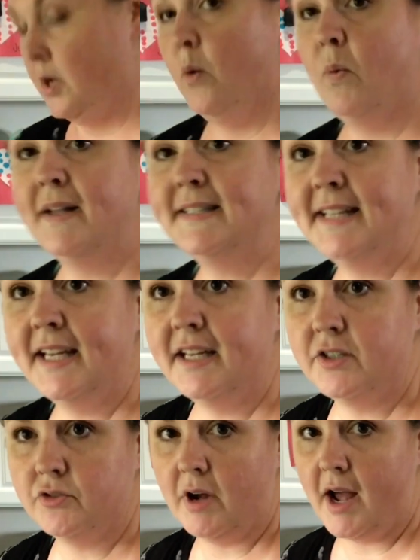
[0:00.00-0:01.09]
Once they
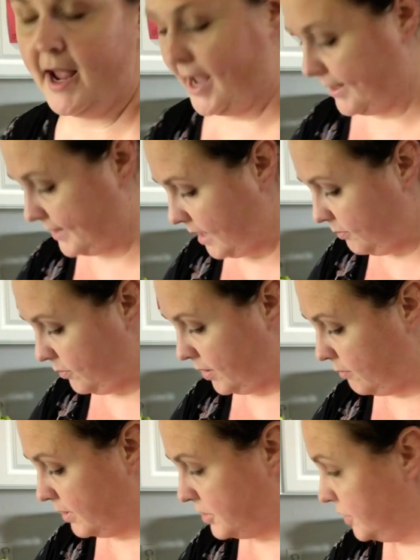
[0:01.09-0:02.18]
get dry, at that
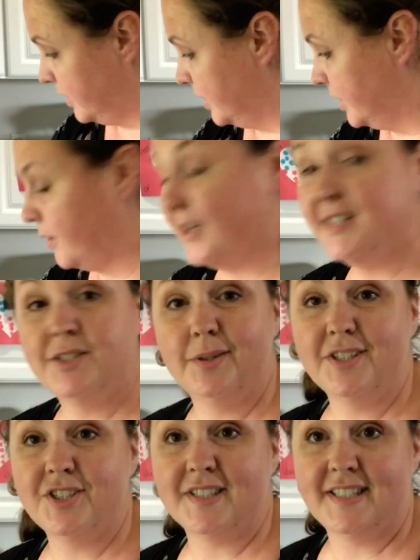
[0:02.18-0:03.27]
point what you can do is you
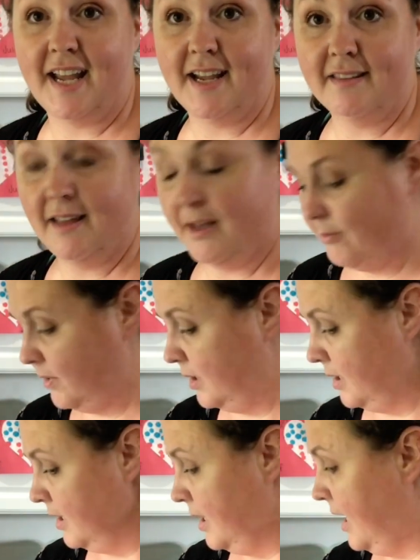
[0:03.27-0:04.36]
can just take them
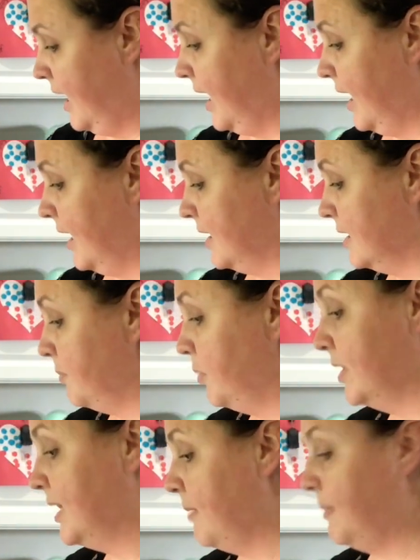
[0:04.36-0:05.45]
and
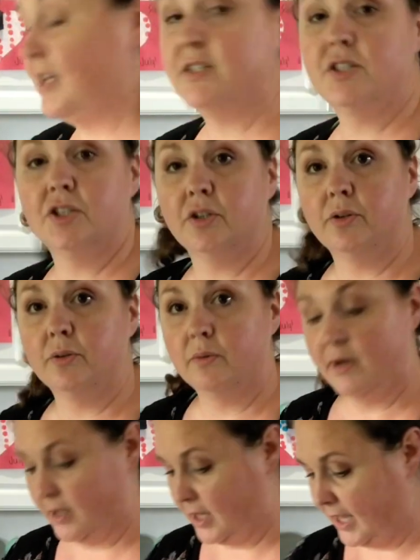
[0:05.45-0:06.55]
put them into
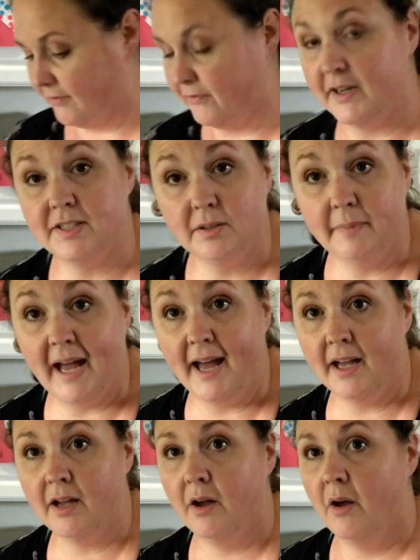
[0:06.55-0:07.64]
a freezer
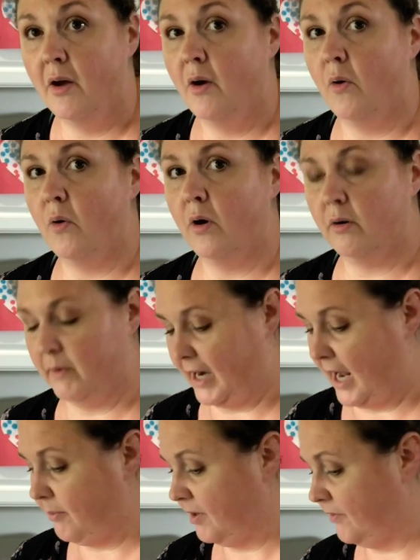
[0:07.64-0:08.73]
bag, or what
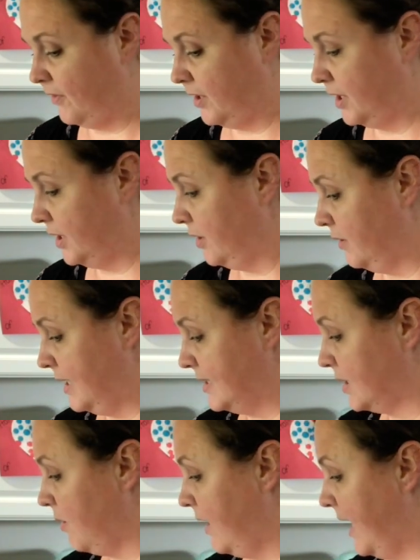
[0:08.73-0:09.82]
I prefer to do is
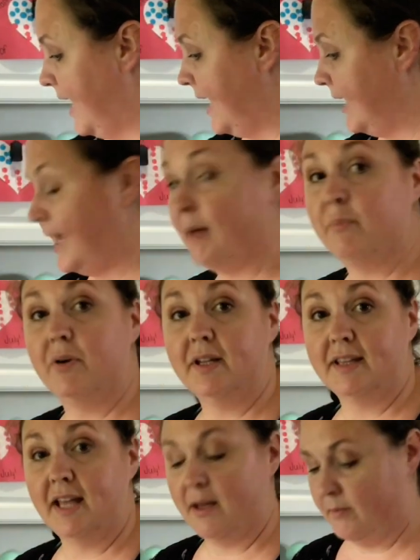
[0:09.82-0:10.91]
go ahead and
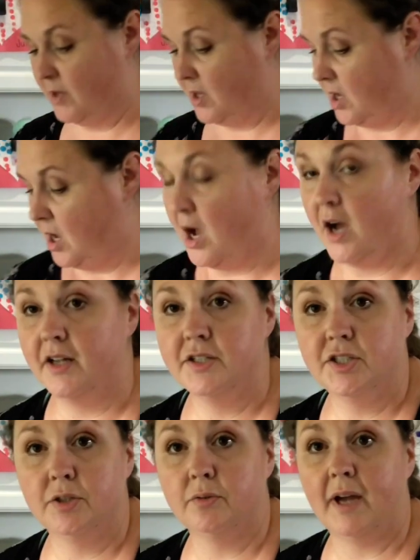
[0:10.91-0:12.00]
put them
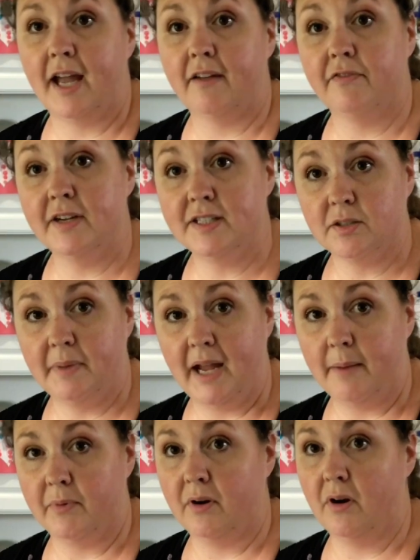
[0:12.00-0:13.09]
onto a freezer
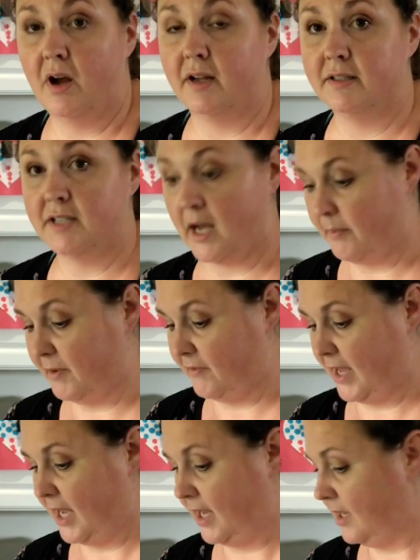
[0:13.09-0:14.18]
paper on top of
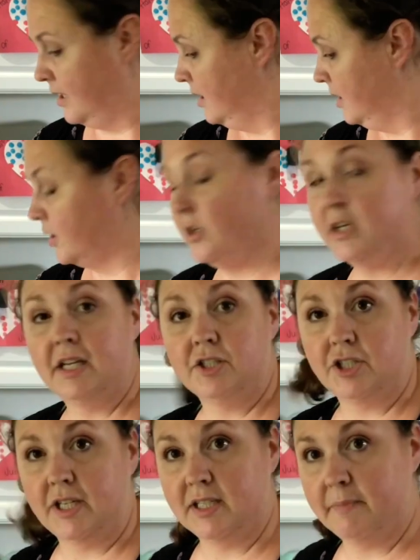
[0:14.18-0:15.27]
a cooking
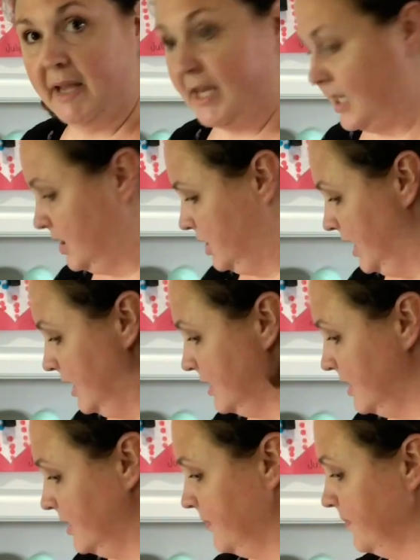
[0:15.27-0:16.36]
sheet, a baking sheet,
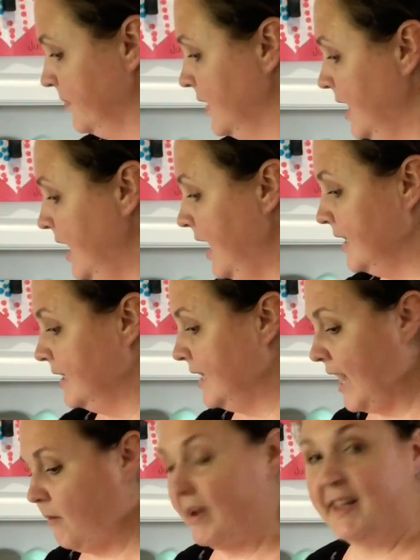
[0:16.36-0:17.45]
and then
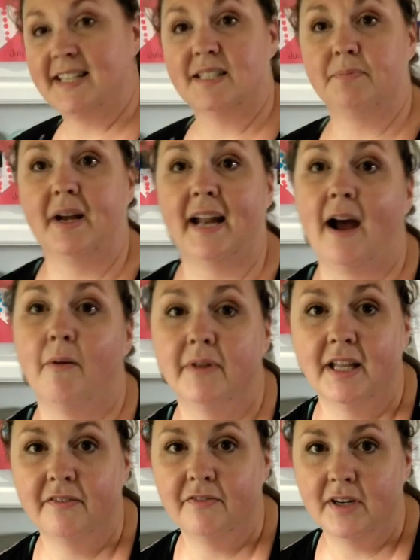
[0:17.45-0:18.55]
that way they spread out when
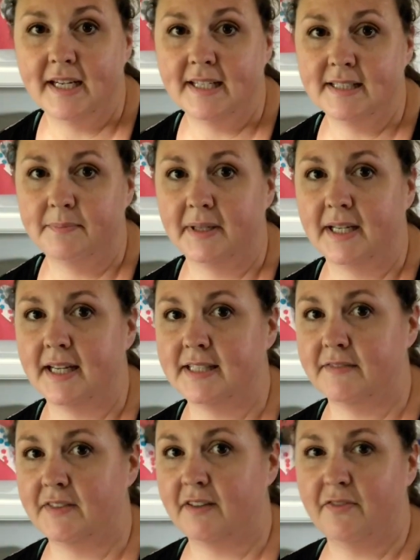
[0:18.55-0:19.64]
they freeze, because
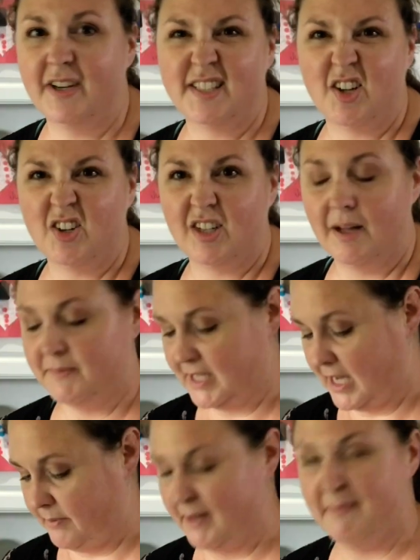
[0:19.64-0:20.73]
if they freeze all clumped
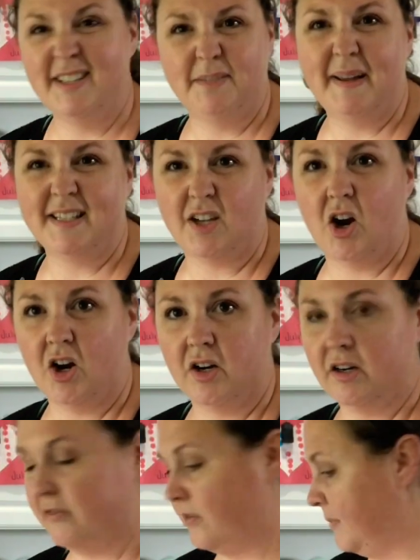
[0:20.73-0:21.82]
up, it just makes it
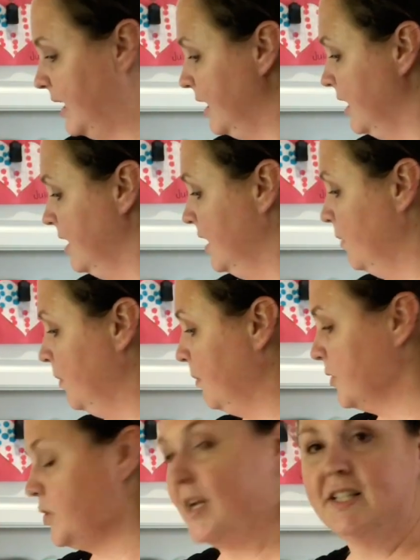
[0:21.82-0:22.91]
harder for me when
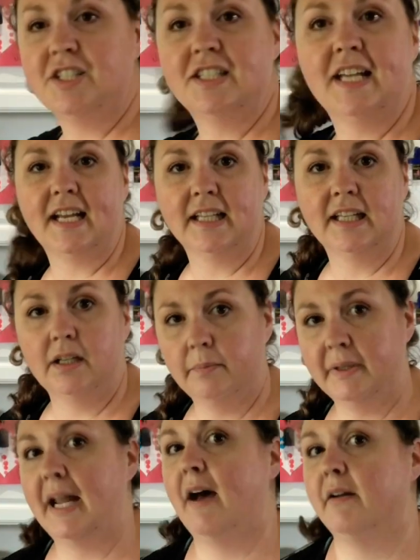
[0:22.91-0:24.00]
we're trying to just a little
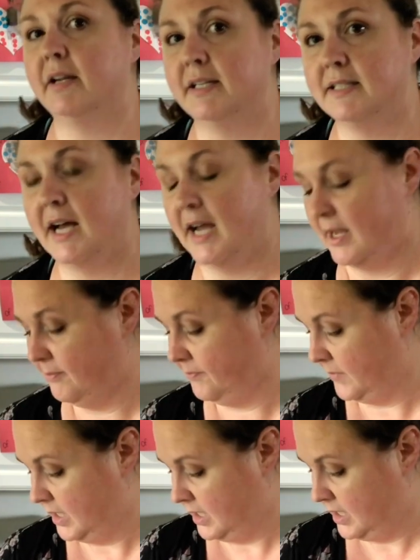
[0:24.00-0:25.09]
bit out at a time
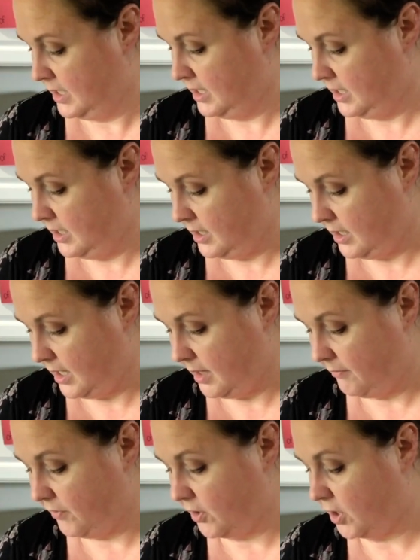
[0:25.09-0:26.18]

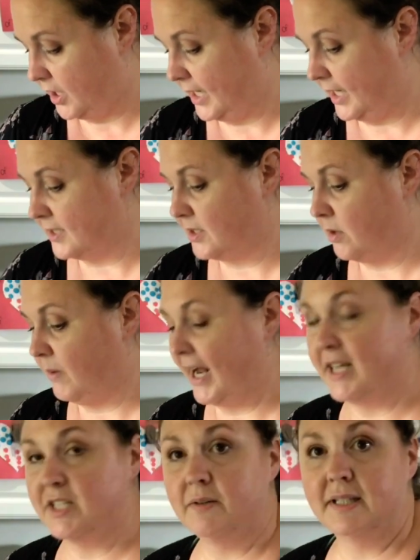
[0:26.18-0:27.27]
for cooking. So what
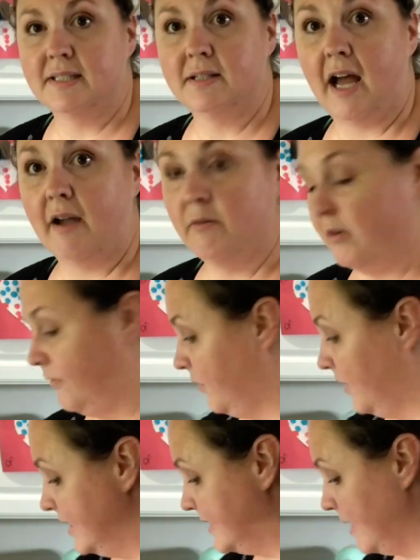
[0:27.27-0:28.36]
I do is I will
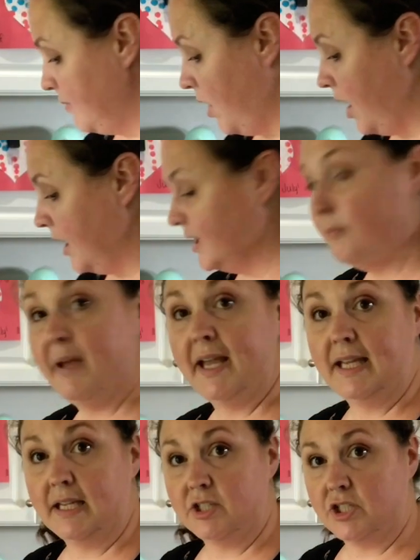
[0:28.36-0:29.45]
freeze them on the
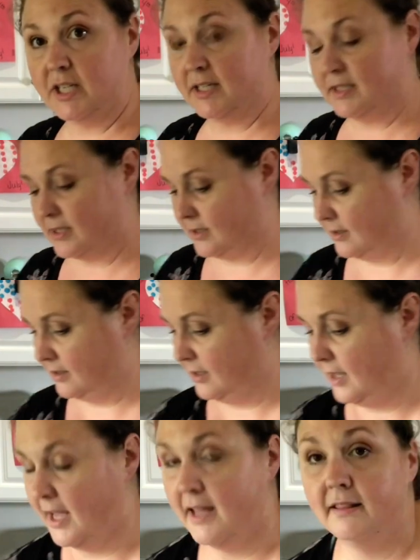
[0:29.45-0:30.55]
baking sheet,
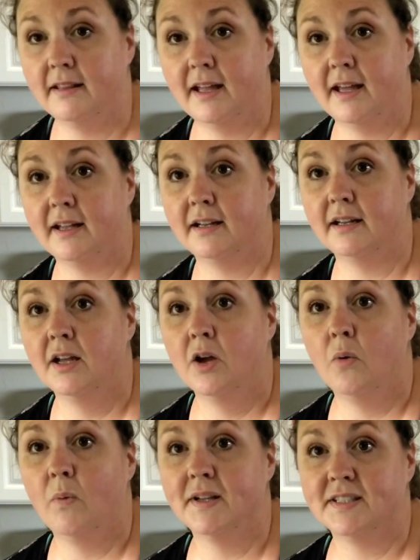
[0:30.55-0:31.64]
and then
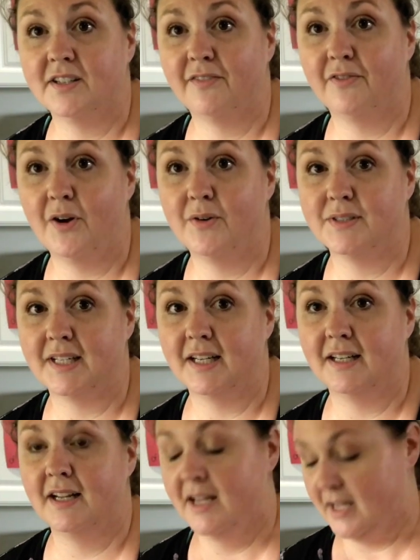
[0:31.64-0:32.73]
once they're
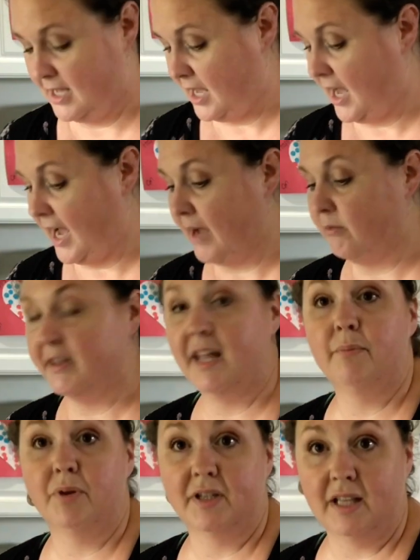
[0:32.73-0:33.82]
frozen, I will
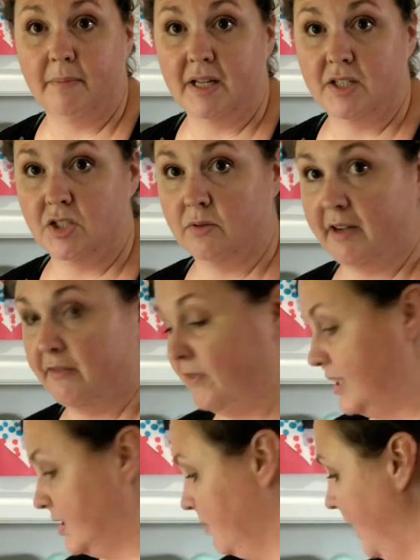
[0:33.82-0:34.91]
then put them into a
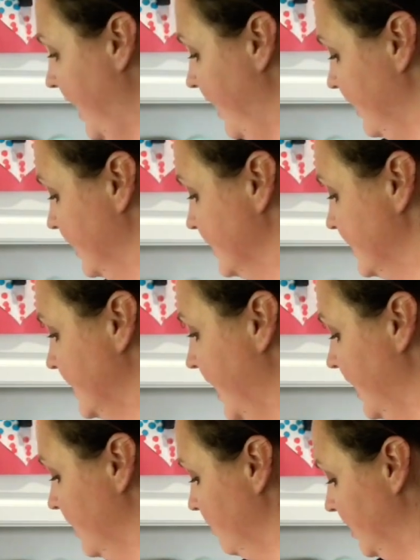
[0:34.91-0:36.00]
freezer bag
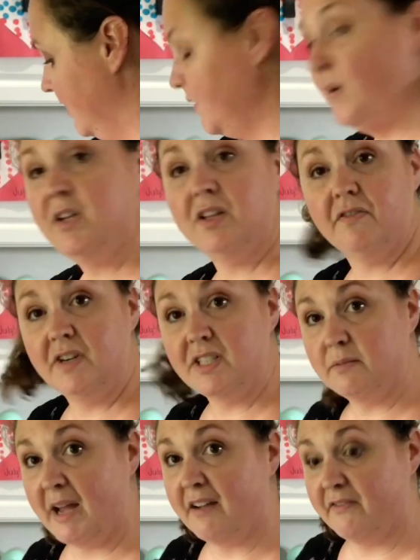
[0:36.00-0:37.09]
instead. But if you want to do the freezer
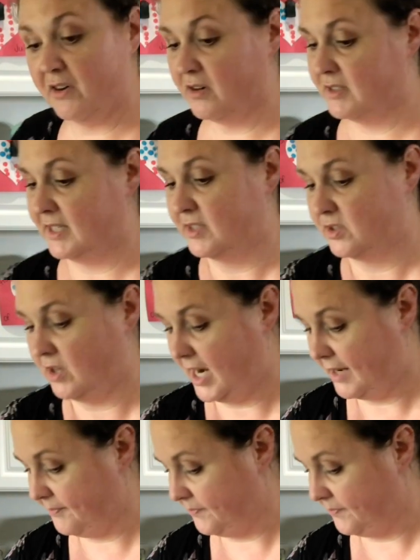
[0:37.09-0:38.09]
bag first, that's great.